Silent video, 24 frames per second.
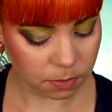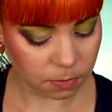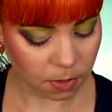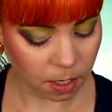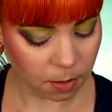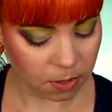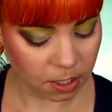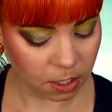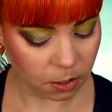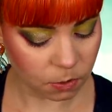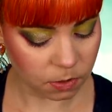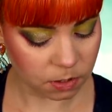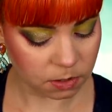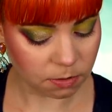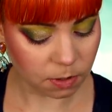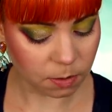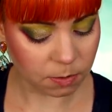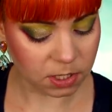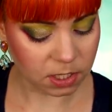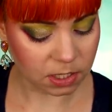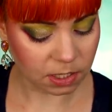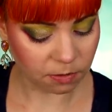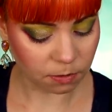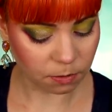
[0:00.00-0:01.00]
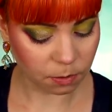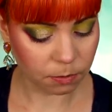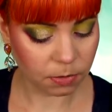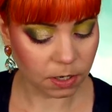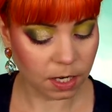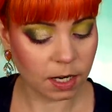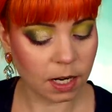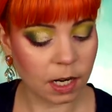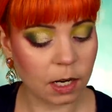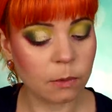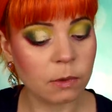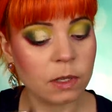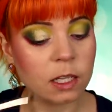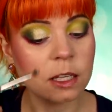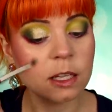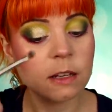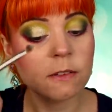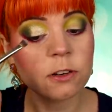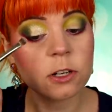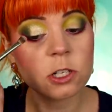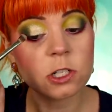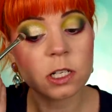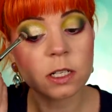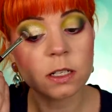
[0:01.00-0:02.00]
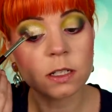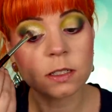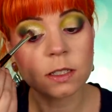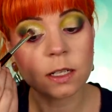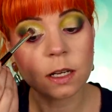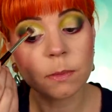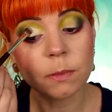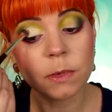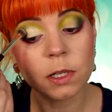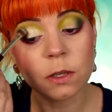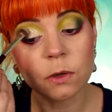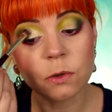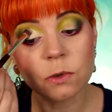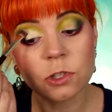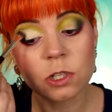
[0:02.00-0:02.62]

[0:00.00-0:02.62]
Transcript: Maybe it was from a different brand. I will leave her channel down below.